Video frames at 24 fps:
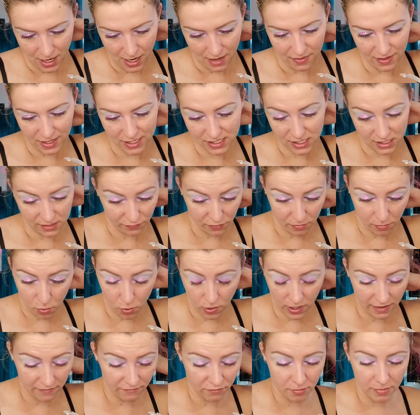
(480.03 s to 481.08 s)
then it says for more
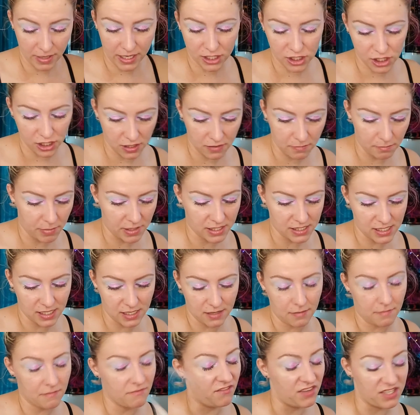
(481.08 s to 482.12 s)
information, visit
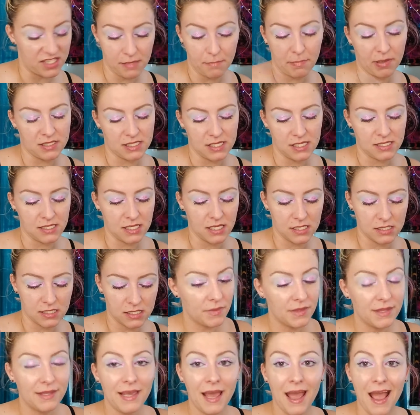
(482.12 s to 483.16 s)
Buzzy Seeds.
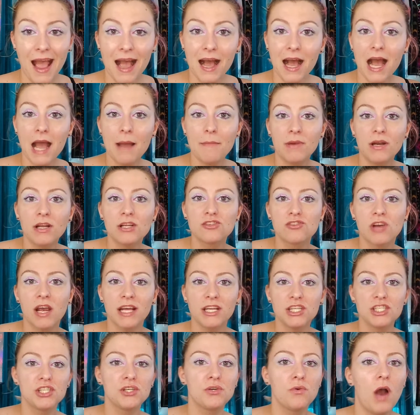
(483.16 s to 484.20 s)
Yeah, I'm gonna try and
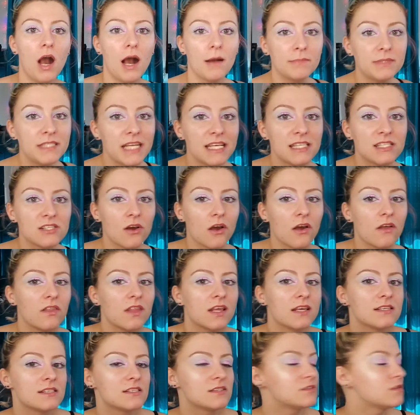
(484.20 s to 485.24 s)
do updates on
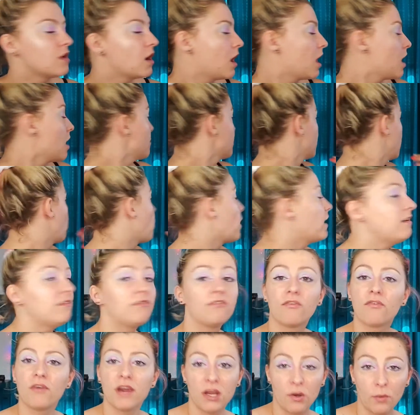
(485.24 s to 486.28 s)
this quite
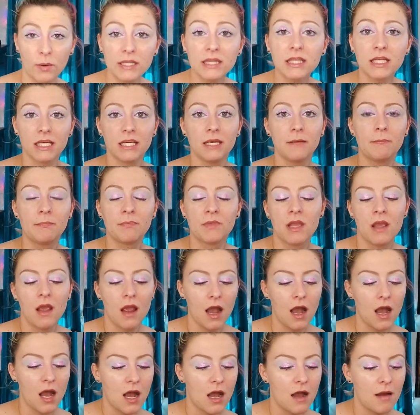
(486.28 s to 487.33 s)
frequently.
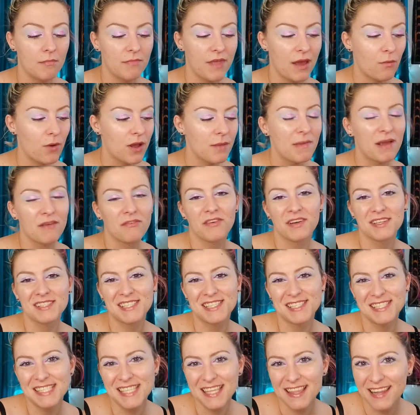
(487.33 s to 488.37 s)
That way my friends can
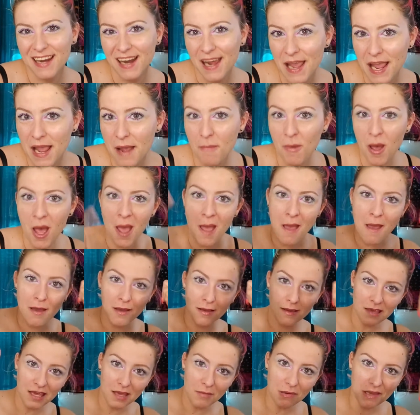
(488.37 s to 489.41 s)
see that I am
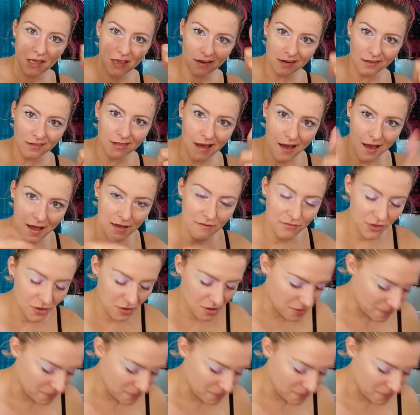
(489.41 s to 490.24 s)
keeping it alive, y'all.